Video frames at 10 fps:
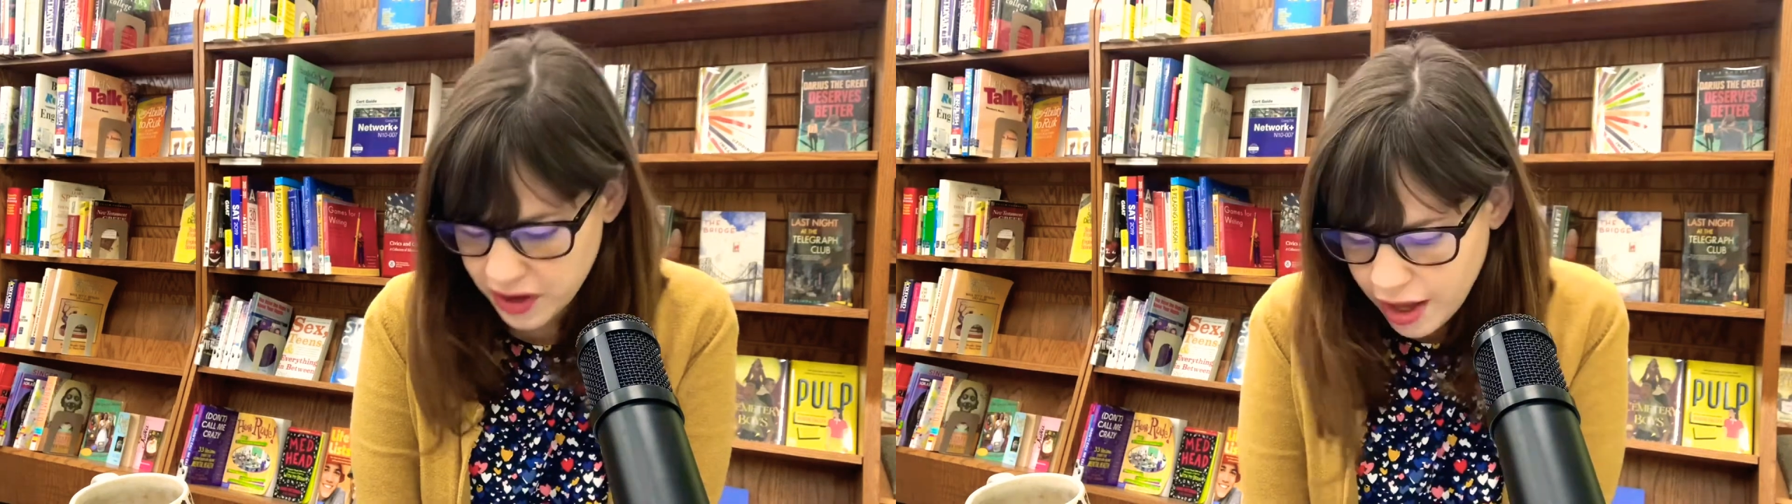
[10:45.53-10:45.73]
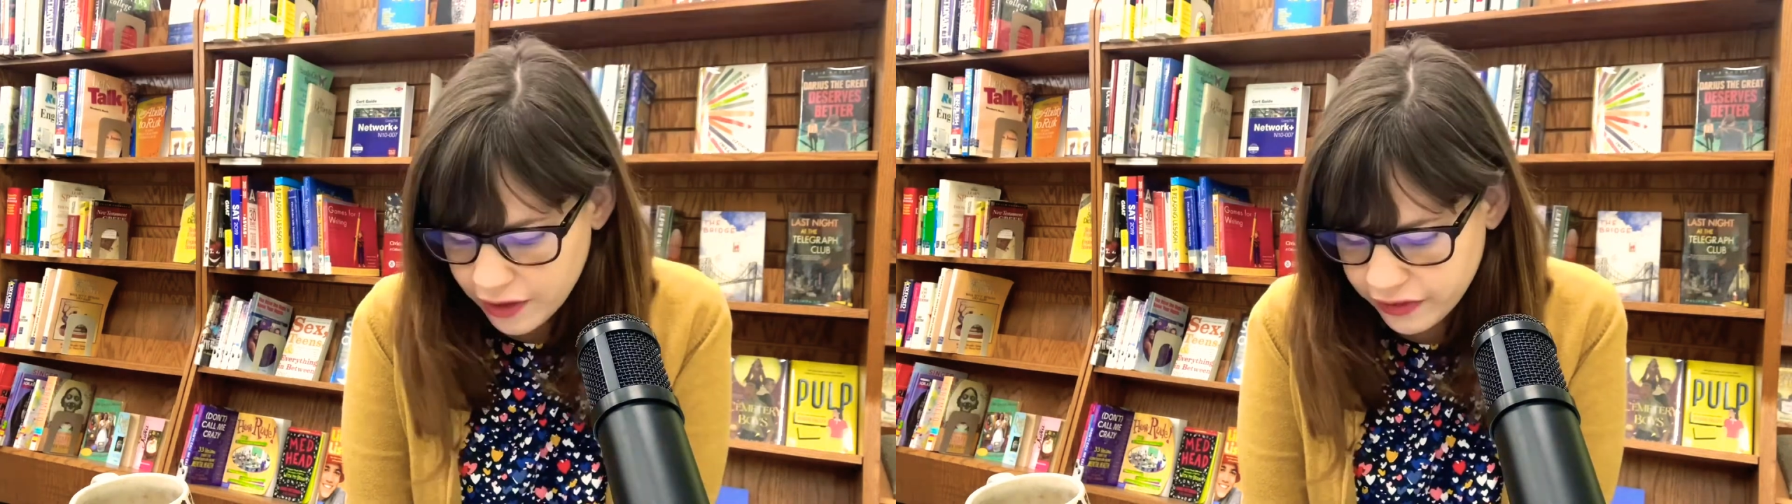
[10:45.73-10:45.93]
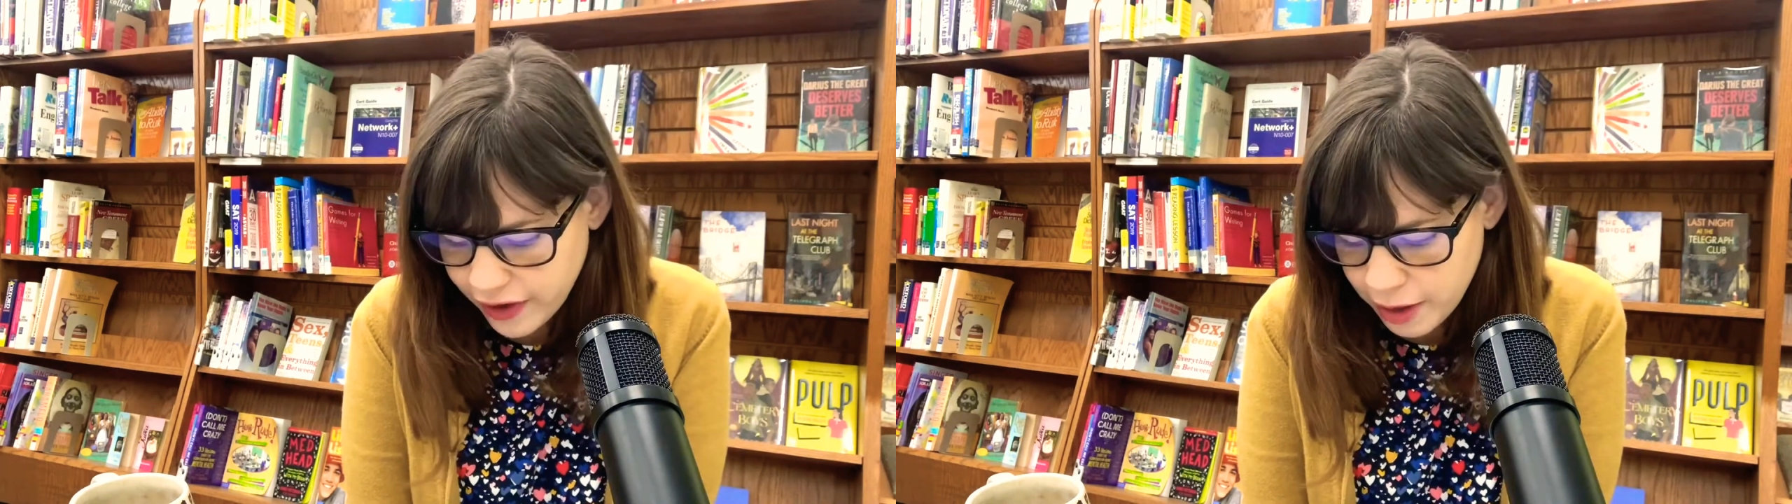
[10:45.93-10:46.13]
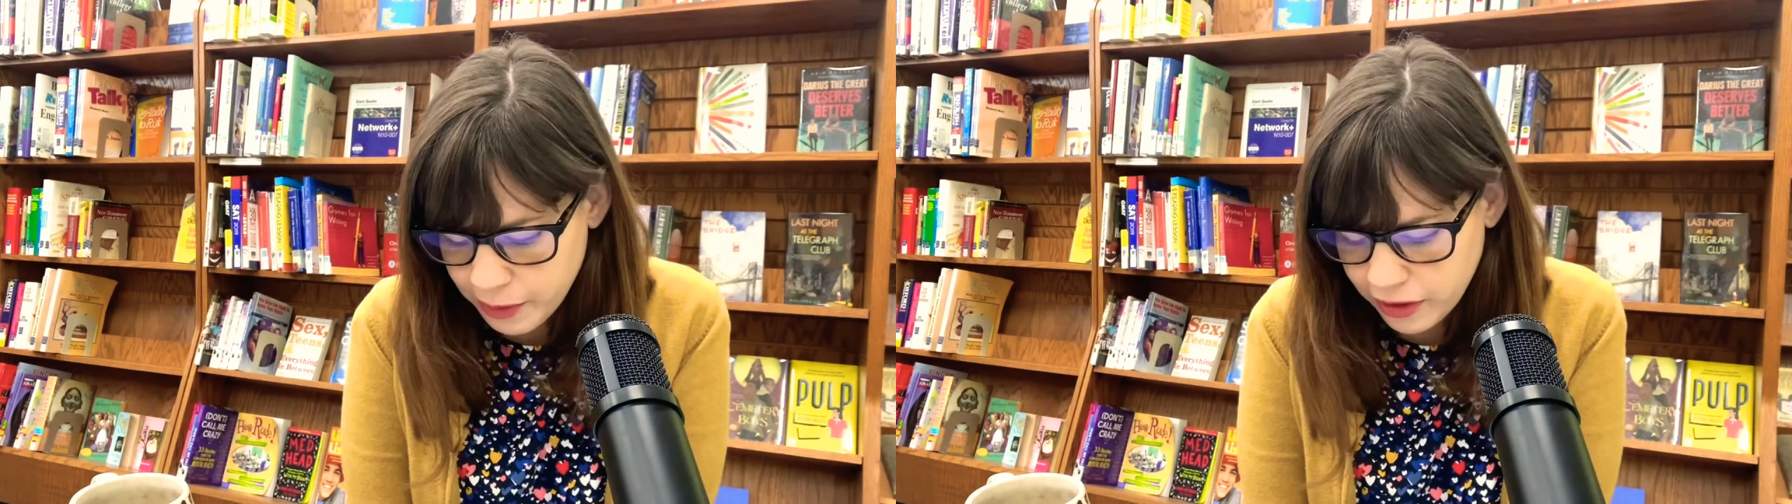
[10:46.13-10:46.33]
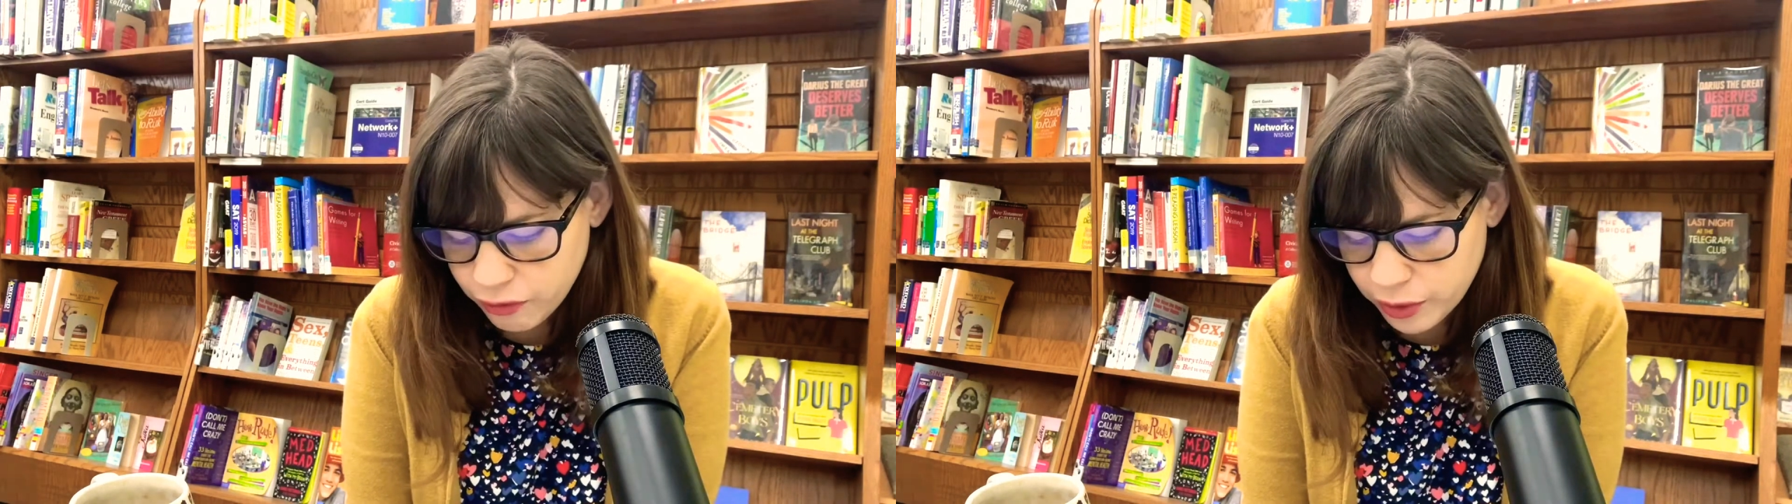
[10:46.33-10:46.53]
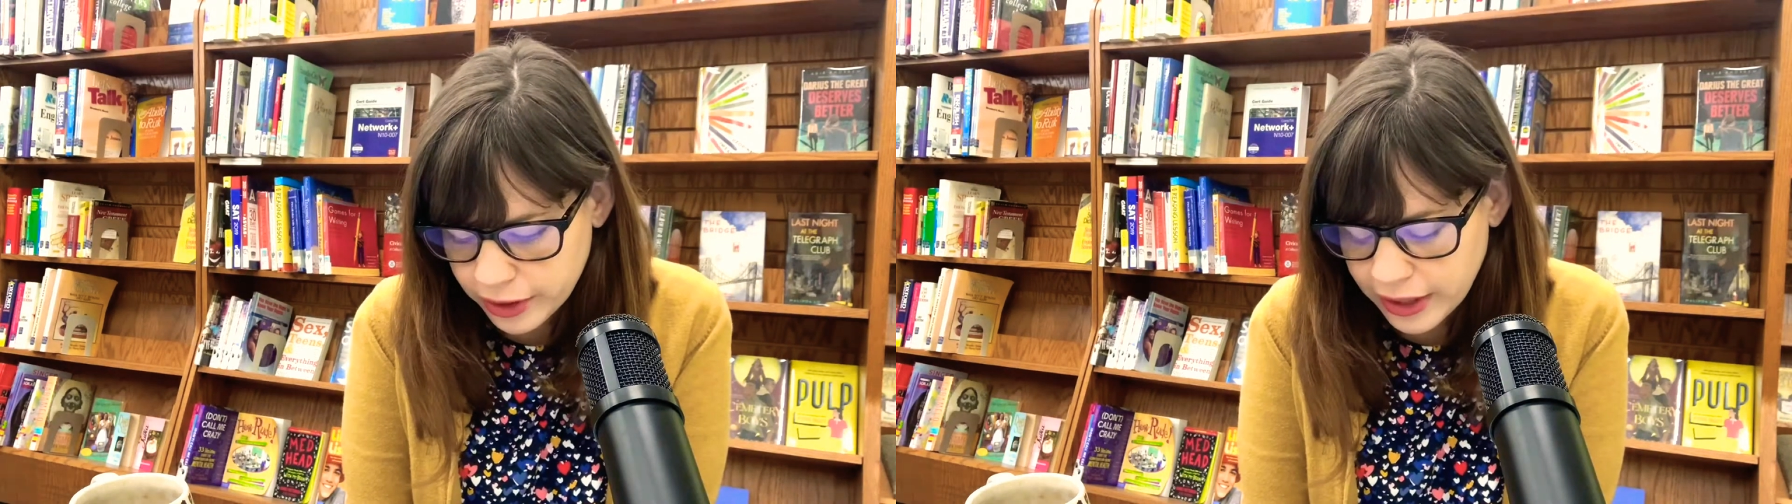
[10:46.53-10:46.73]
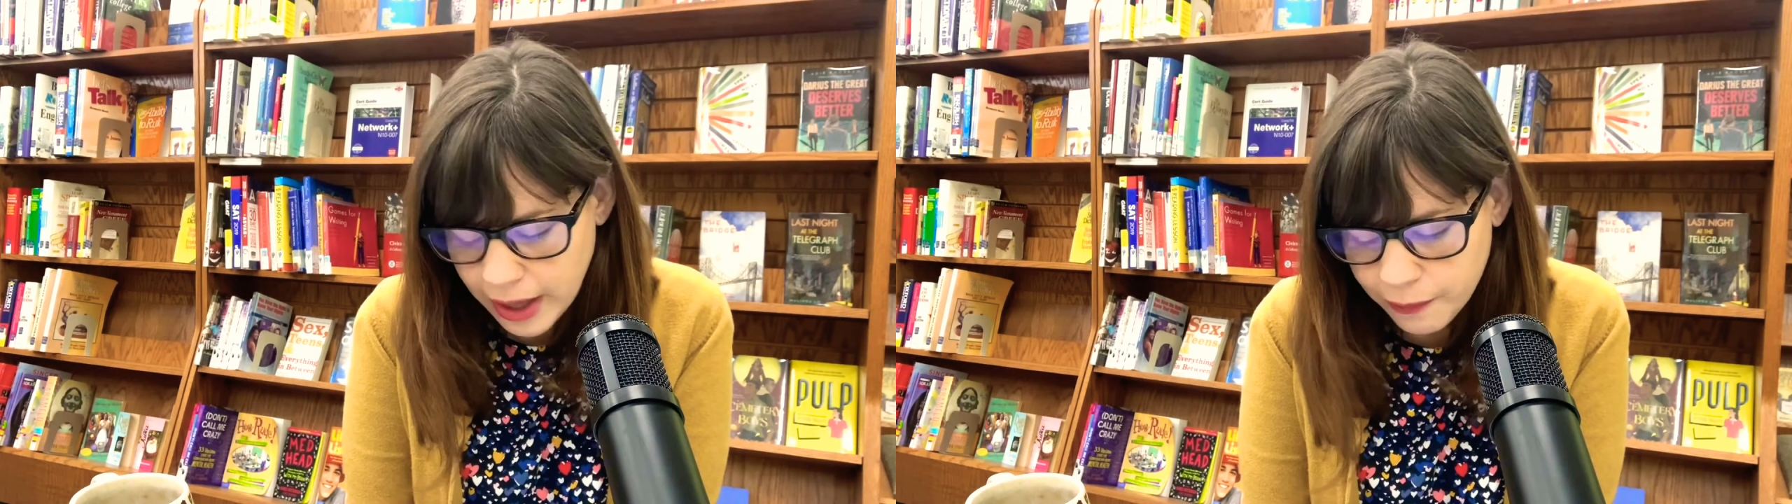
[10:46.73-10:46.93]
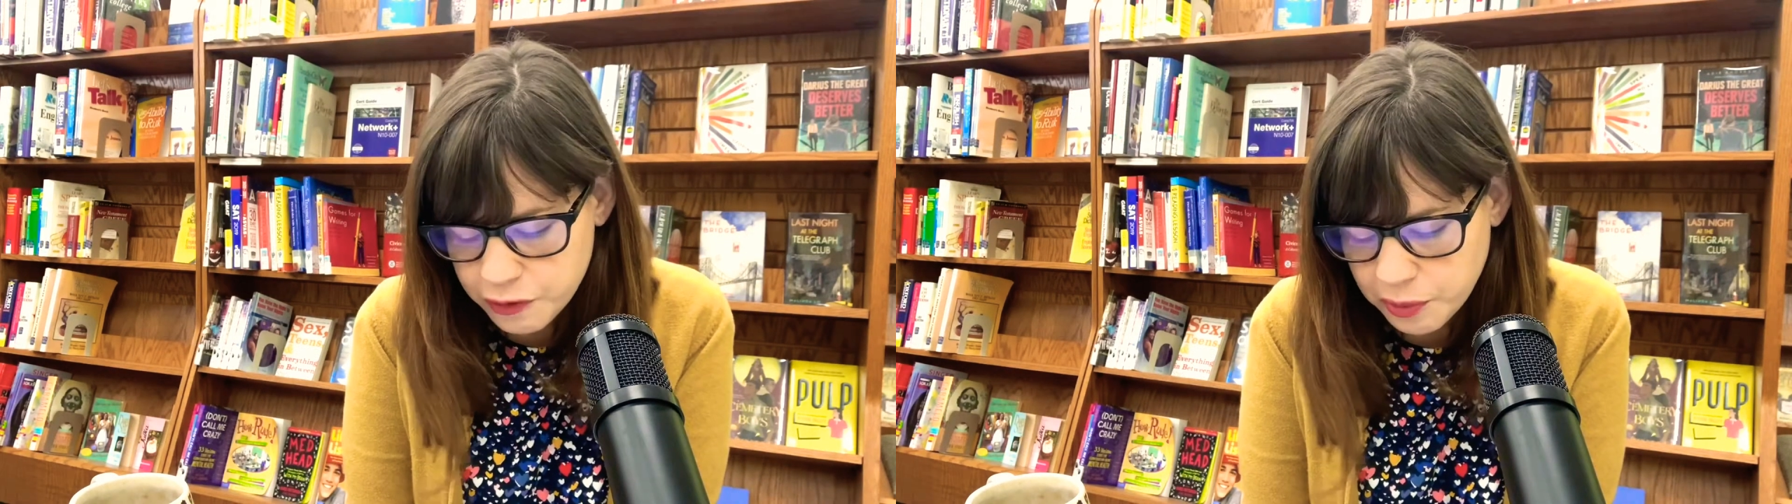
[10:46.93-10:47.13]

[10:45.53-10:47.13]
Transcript: Simon really helped